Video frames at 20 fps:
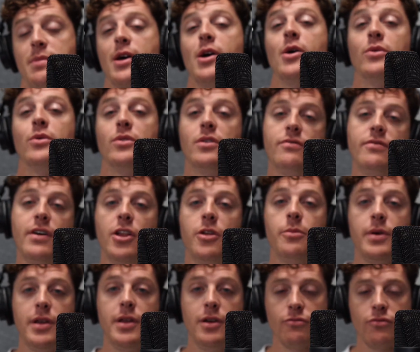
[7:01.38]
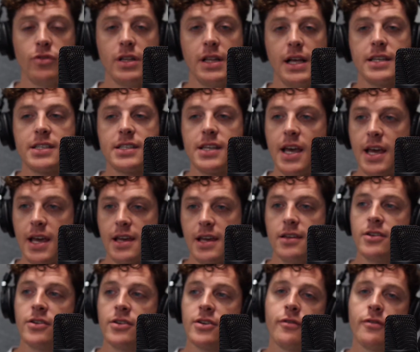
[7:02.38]
my own development and realize, hey,
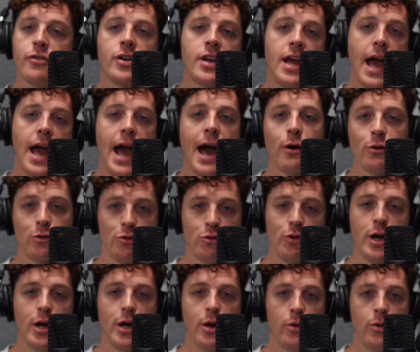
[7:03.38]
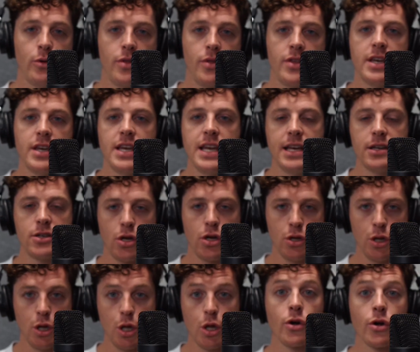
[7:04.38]
you're never going to outgrow the need to
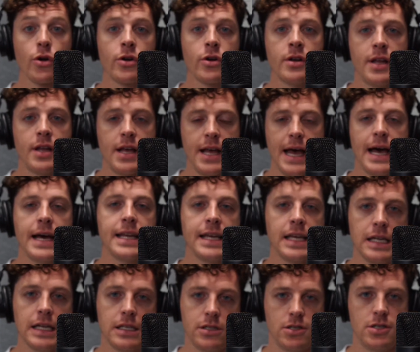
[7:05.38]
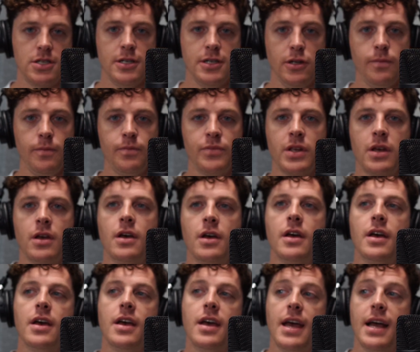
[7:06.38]
learn how to get still.
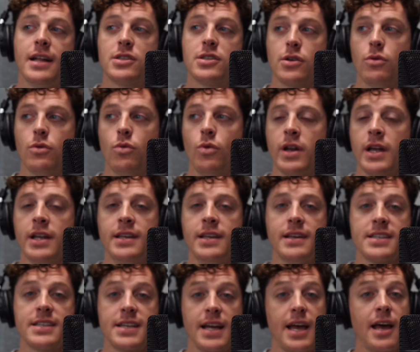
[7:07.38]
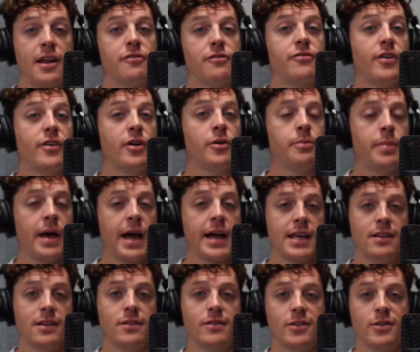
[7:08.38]
And so what I did is I kind of fell back
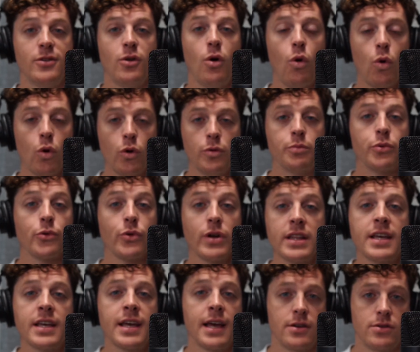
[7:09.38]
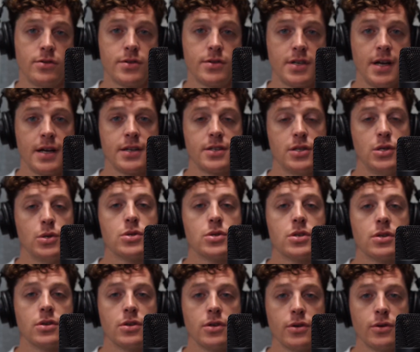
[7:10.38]
into an old breathing exercise I used
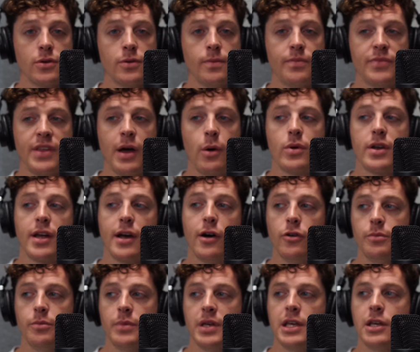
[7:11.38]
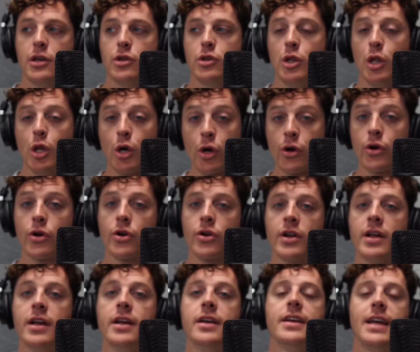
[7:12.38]
to do that would help me
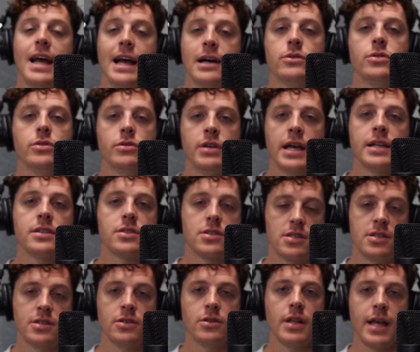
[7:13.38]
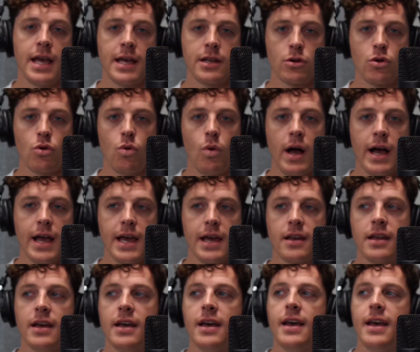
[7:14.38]
learn how to get still and
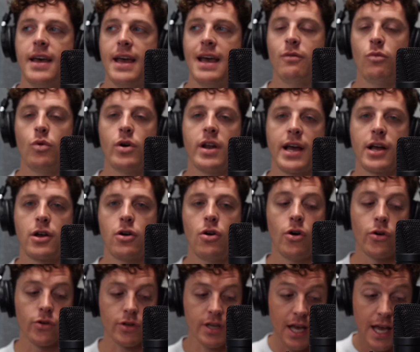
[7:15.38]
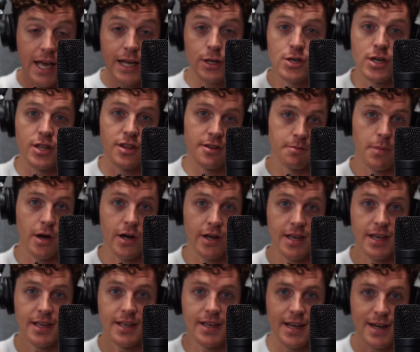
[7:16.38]
quiet, and what I call caging the
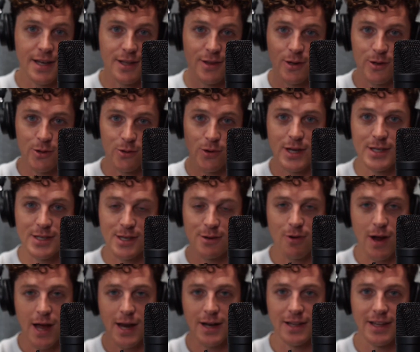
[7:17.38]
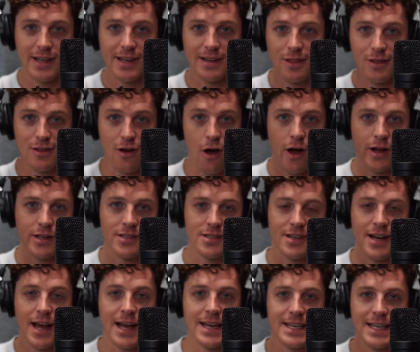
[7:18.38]
monkey, getting the crazy rattling thoughts
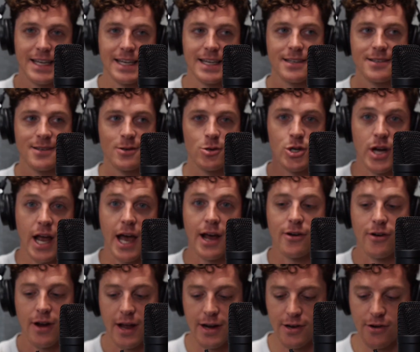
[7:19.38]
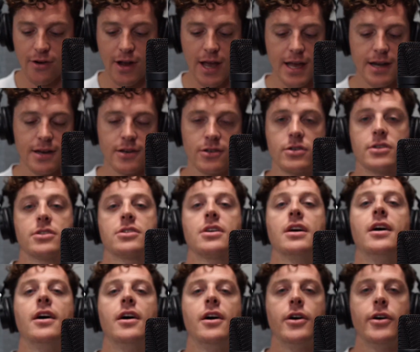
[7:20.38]
and ideas and chatter out of your head and just
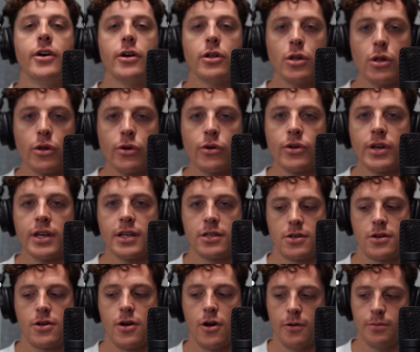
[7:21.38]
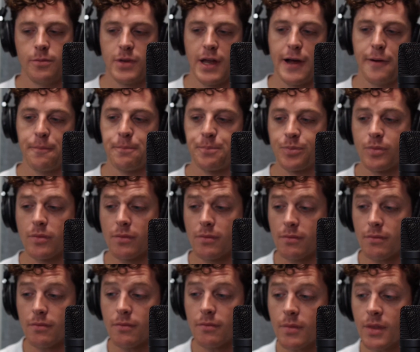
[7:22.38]
learning to calm down.
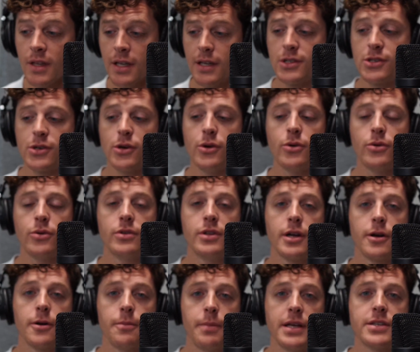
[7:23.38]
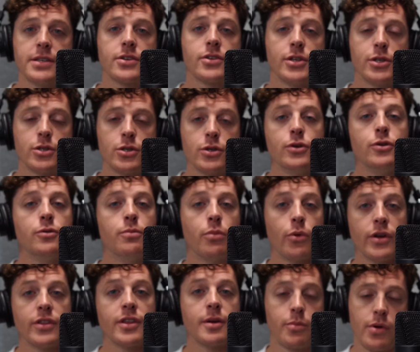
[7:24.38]
And so there are basically 2
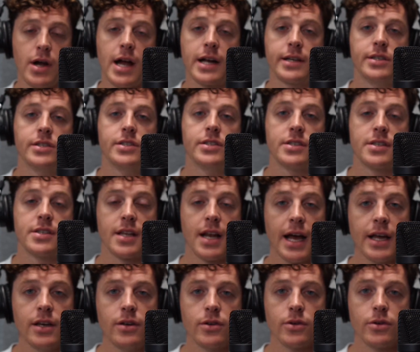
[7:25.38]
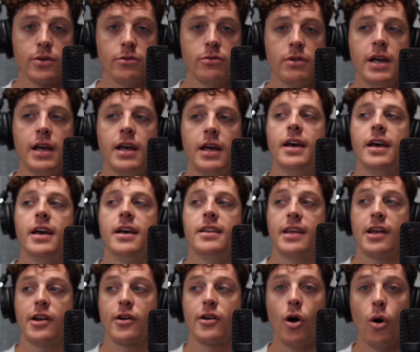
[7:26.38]
breathing practices that I do
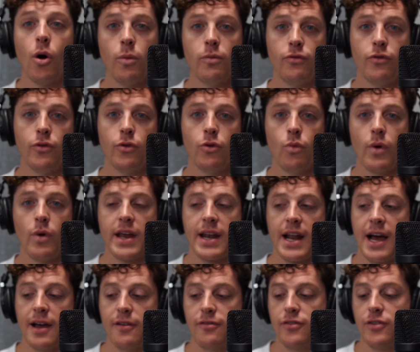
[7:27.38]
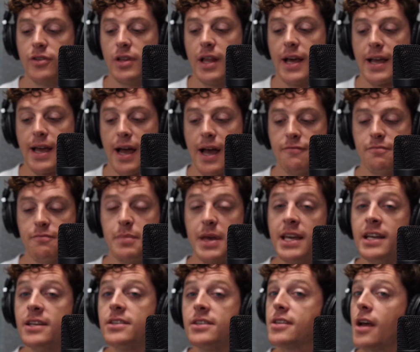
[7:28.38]
that are helpful when I feel like I've
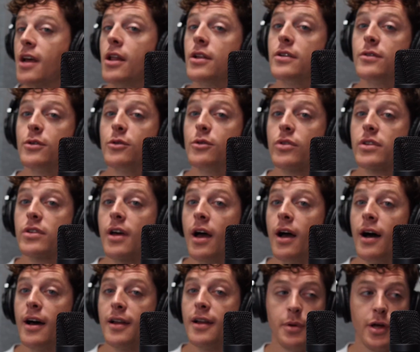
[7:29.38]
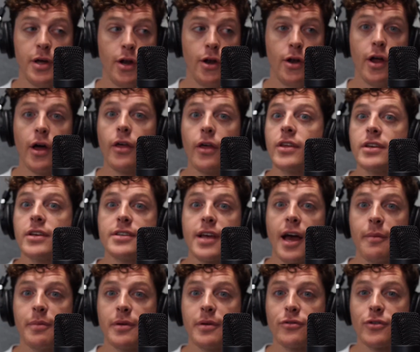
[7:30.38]
been in solitude with God, but nothing's
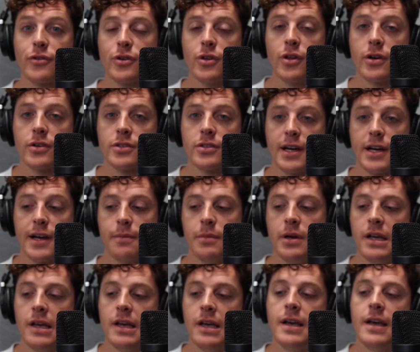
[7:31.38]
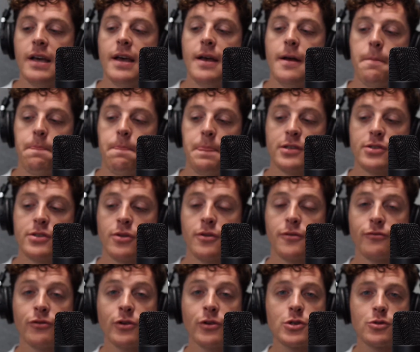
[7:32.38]
happened for a long time. And so the
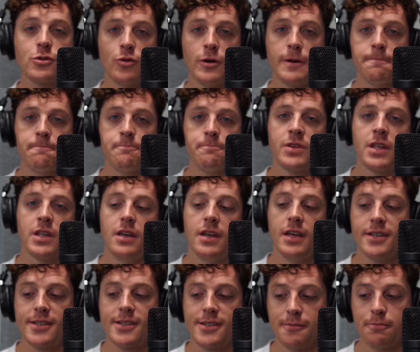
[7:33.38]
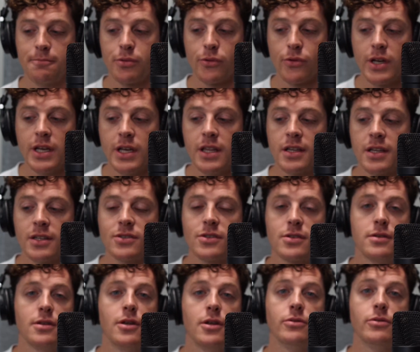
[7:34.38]
first one is to breathe in
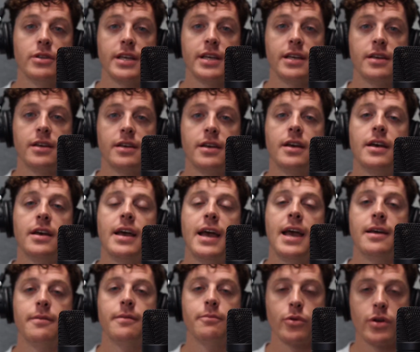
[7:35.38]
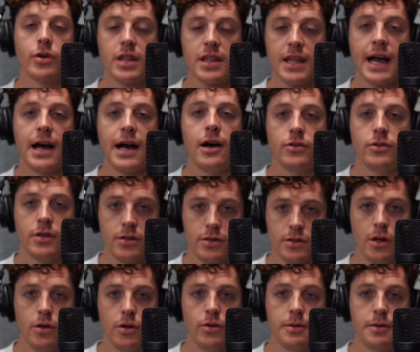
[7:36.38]
slowly and breathe out
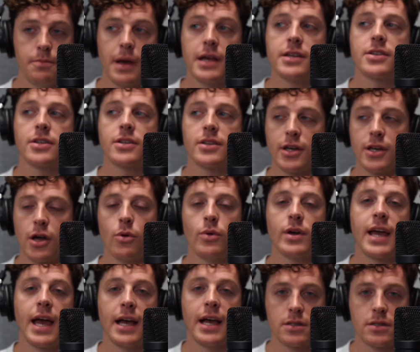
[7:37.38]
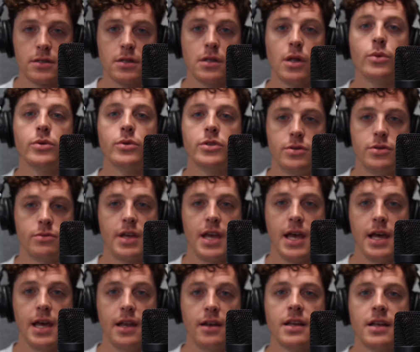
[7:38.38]
slowly, basically going as slow as you
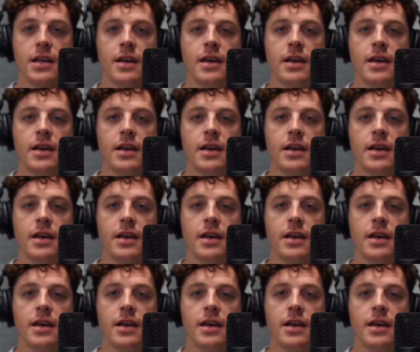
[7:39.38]
can.